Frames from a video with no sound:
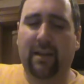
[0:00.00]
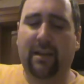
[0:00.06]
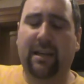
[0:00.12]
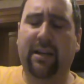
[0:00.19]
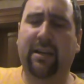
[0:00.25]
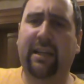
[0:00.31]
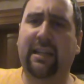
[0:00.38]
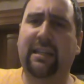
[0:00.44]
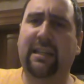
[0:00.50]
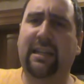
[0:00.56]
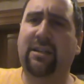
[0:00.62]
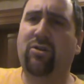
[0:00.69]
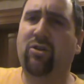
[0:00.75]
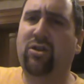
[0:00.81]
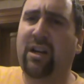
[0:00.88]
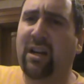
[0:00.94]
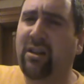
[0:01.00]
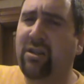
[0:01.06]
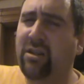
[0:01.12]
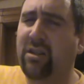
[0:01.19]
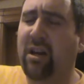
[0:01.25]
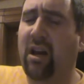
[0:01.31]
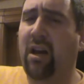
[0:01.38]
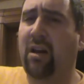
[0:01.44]
Now you get the
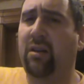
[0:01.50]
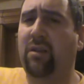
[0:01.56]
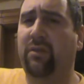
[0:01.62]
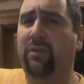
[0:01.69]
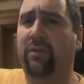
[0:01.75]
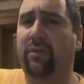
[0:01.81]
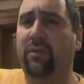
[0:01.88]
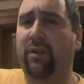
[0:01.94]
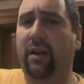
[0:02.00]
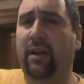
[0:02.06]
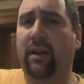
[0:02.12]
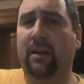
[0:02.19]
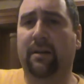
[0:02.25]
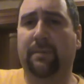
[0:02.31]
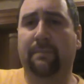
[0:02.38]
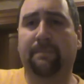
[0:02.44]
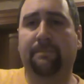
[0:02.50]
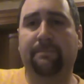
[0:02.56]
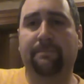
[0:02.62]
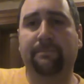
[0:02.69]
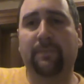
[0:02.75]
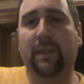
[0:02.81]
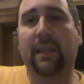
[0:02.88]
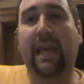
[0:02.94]
introduction of
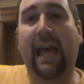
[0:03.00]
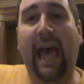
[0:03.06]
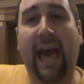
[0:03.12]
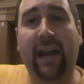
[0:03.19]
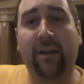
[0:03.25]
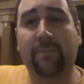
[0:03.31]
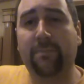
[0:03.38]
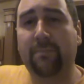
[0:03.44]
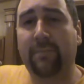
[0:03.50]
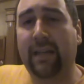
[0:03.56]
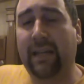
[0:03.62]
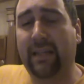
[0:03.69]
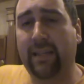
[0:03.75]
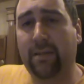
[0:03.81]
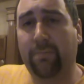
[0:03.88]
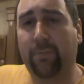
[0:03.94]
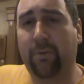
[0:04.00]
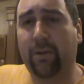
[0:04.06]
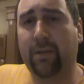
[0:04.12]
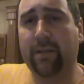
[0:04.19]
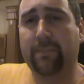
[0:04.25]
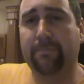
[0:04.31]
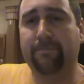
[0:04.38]
the Atom in this book,